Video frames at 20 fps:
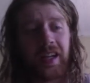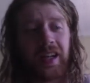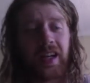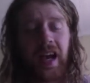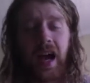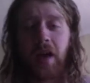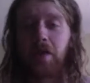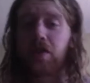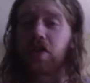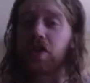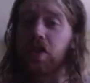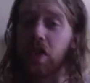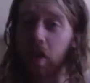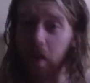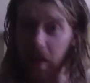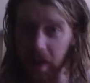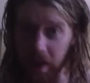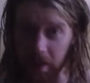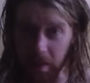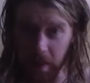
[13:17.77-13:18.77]
I was
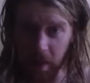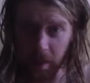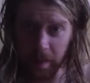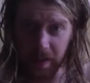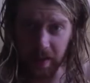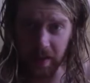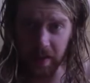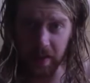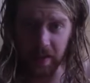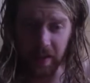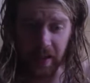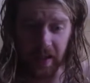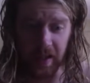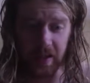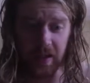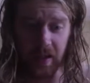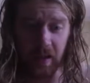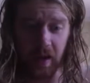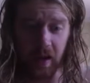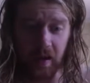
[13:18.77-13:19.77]
so in the moment that
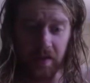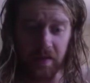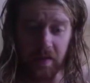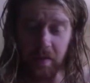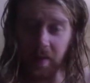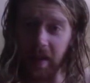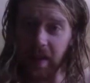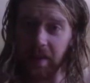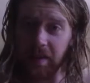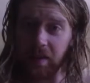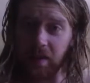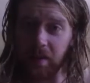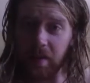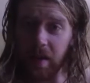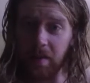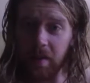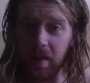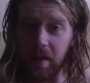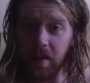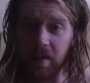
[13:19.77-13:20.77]
it's hard for me to even
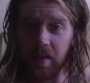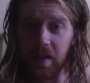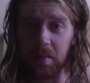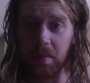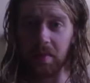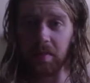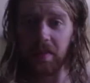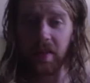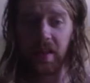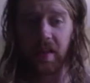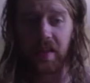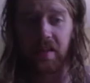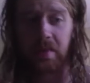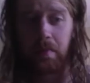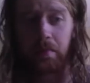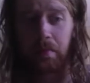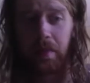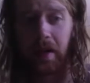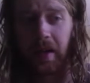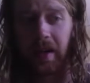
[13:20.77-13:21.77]
remember some of this,
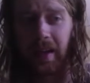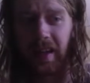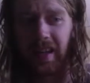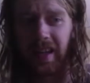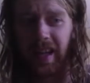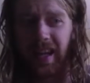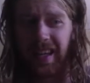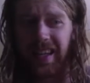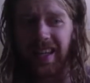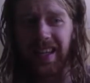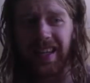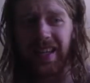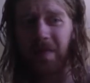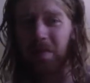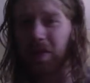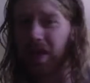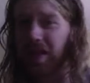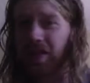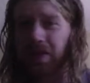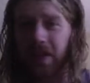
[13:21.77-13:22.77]
but I think they
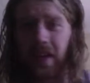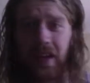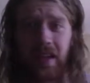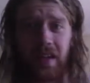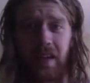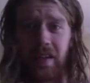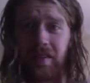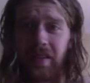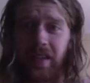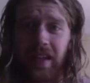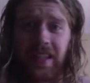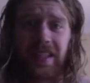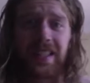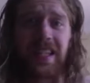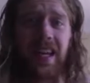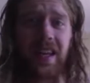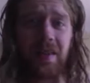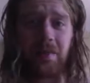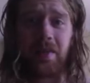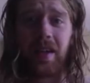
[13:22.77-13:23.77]
played Dragonaut for like
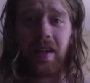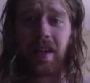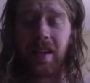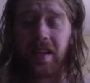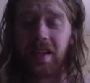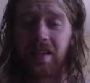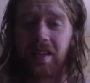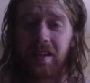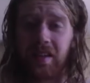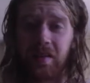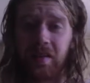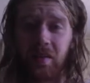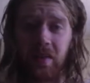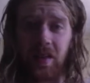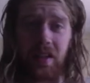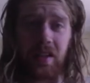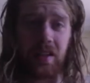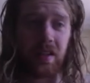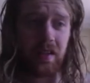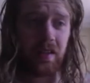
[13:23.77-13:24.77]
10 minutes, which
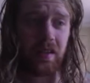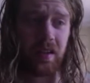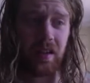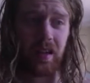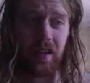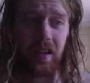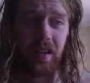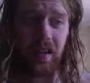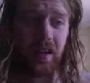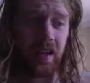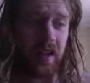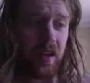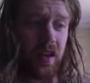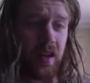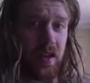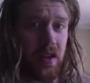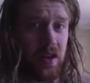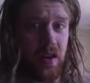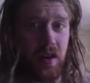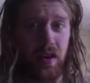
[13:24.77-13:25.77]
is
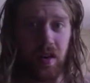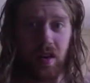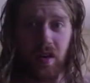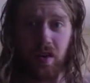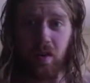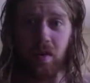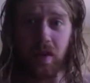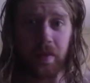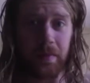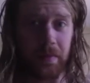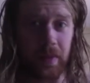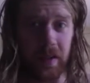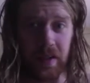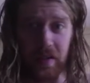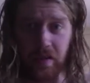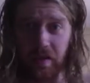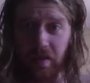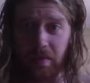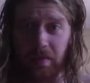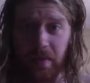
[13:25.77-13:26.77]
no complaints
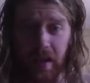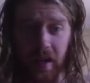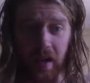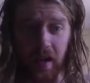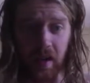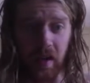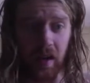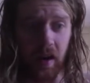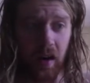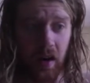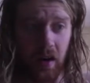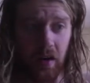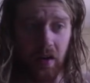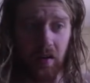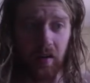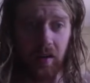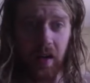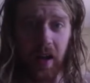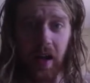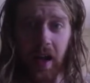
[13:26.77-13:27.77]
from me at
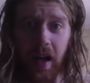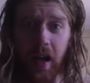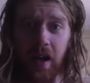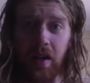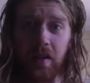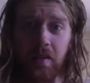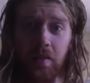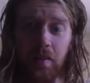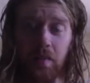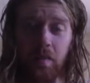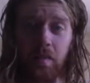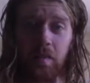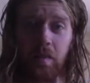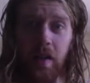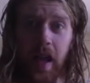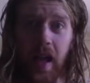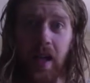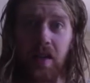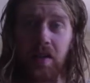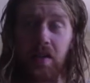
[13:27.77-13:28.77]
all. I
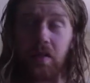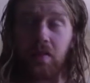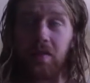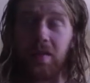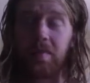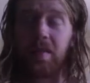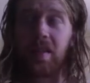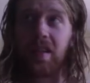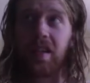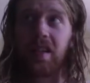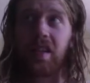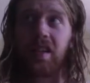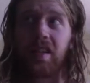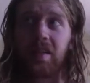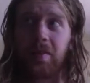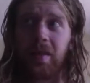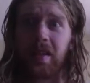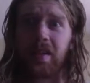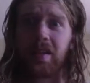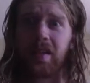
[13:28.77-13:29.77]
actually remember thinking
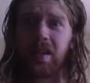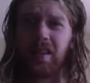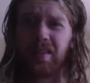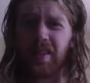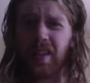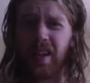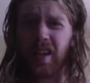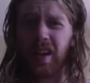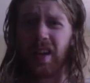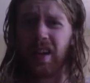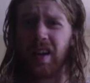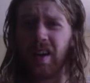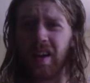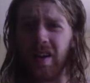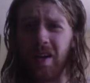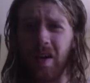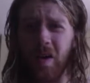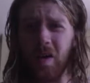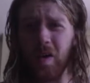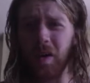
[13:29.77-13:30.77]
to myself,
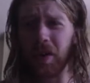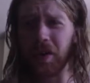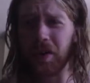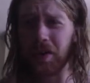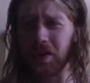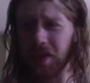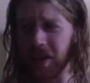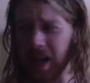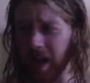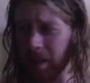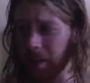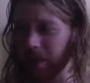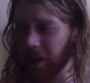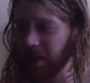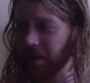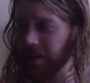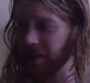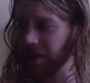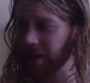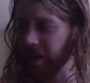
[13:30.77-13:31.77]
holy crap,
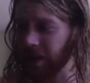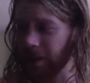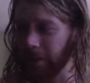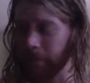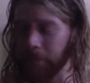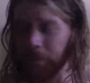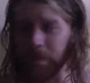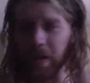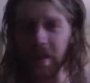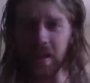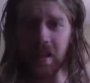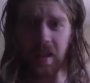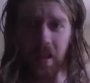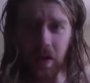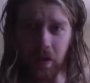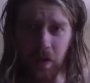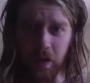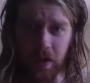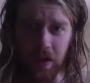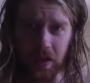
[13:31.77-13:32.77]
if not that they're
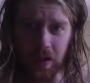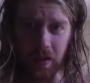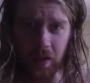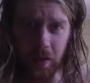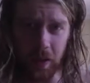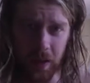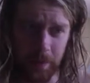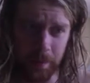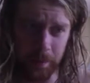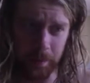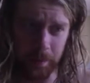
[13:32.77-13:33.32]
going to do it,